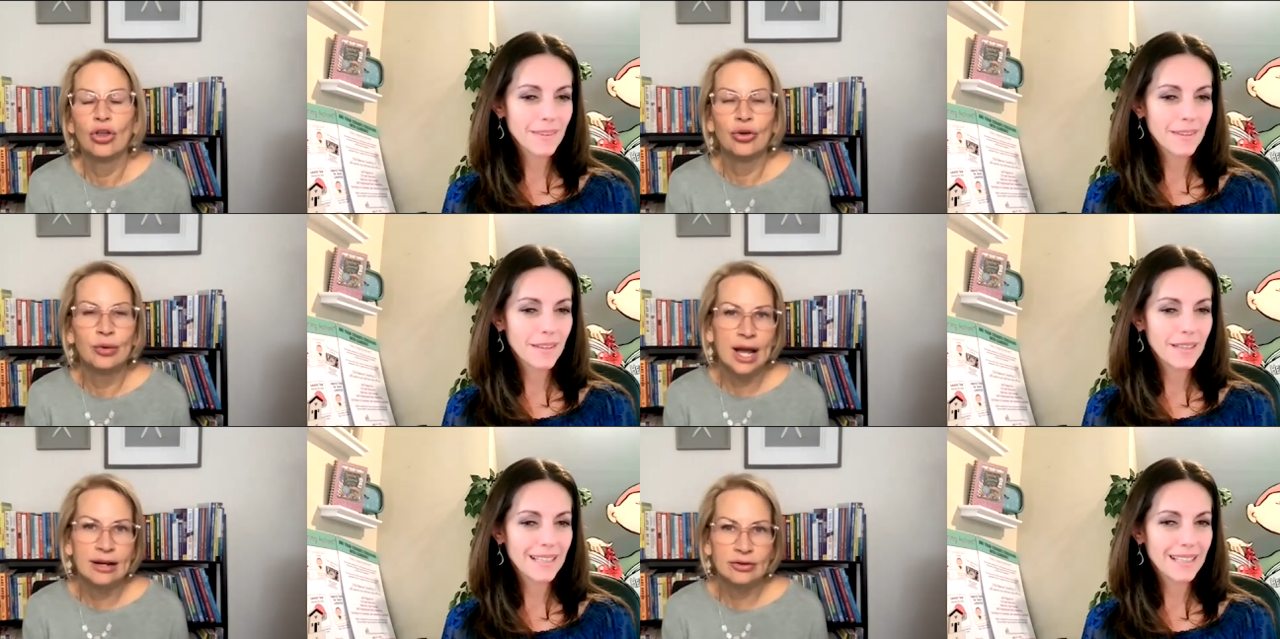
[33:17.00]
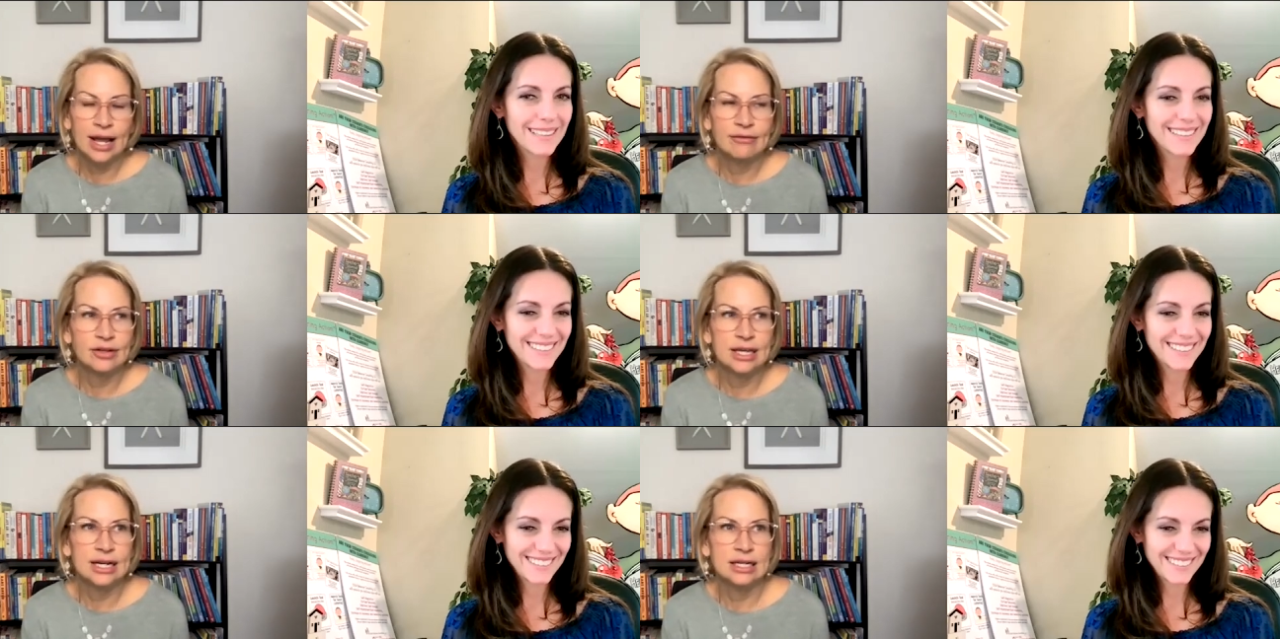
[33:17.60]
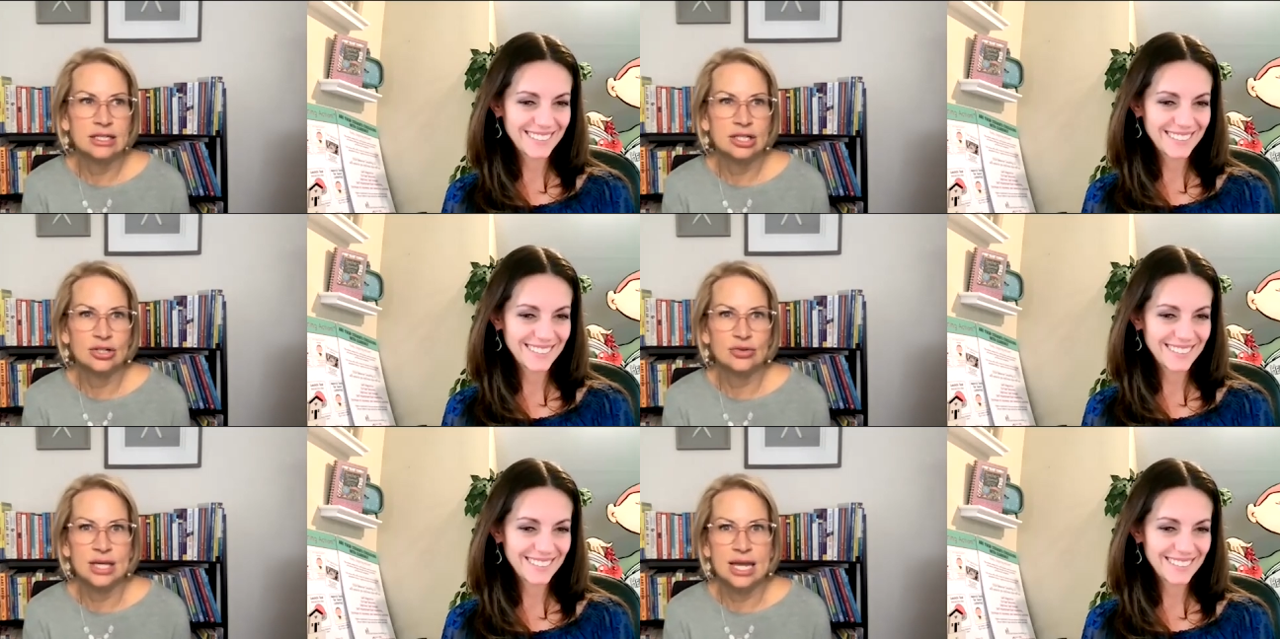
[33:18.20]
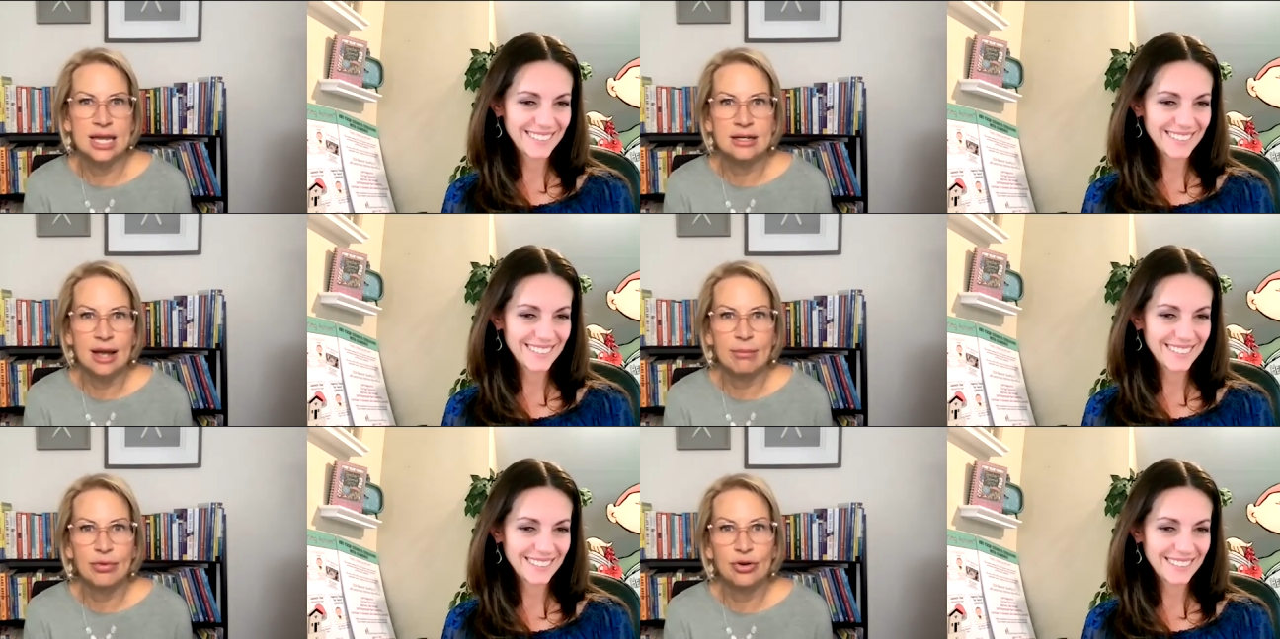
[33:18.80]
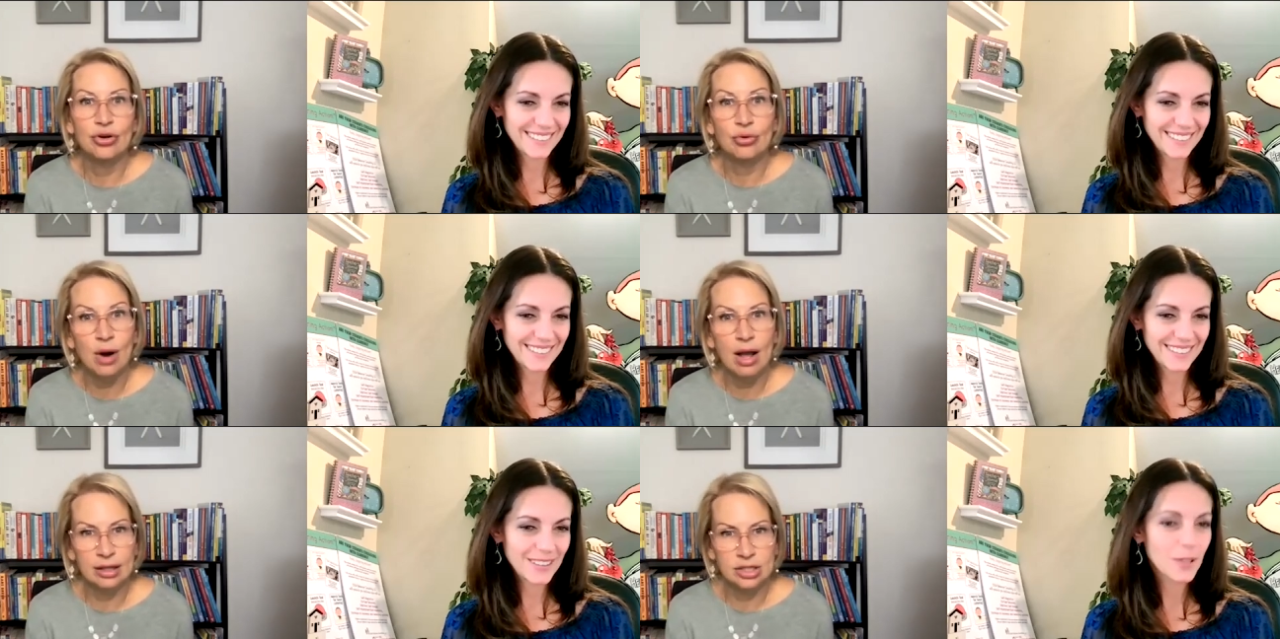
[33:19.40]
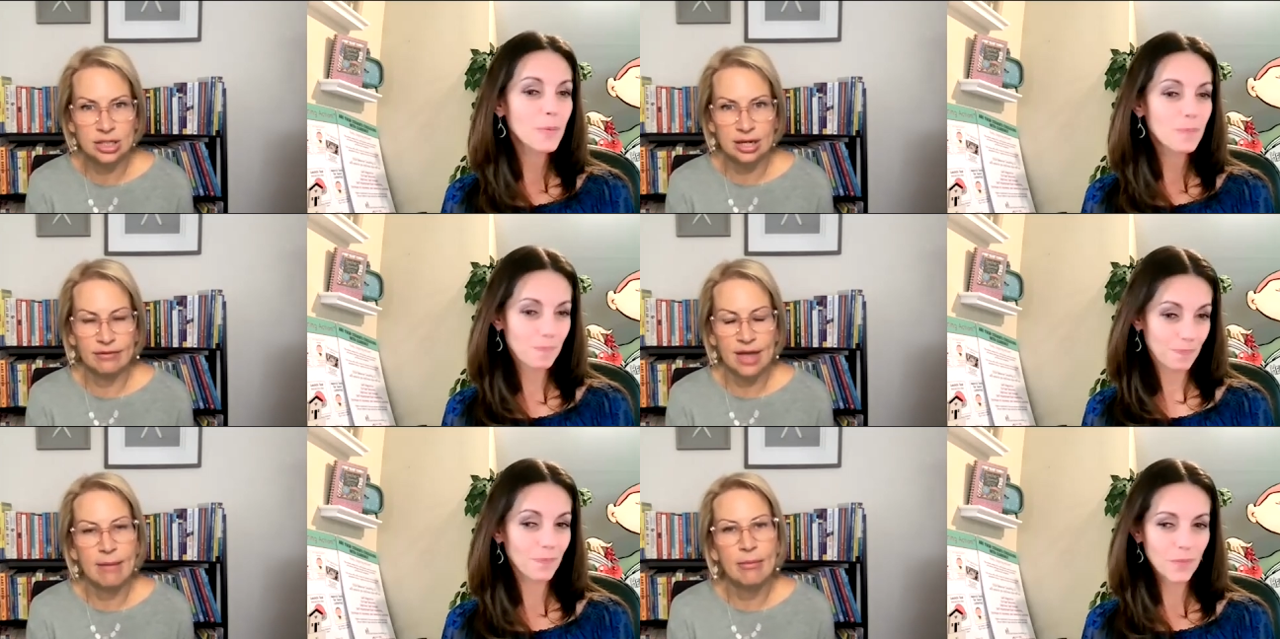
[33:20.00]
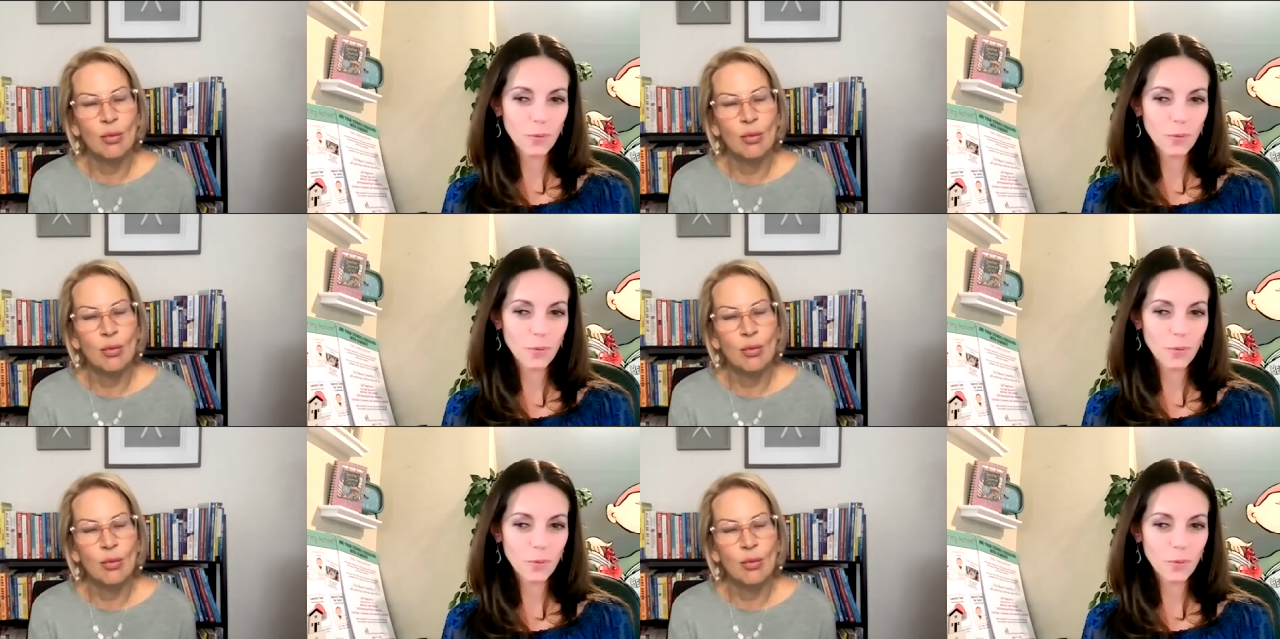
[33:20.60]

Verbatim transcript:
Speaker 1: you and I don't have to get into the in depth neurology of that.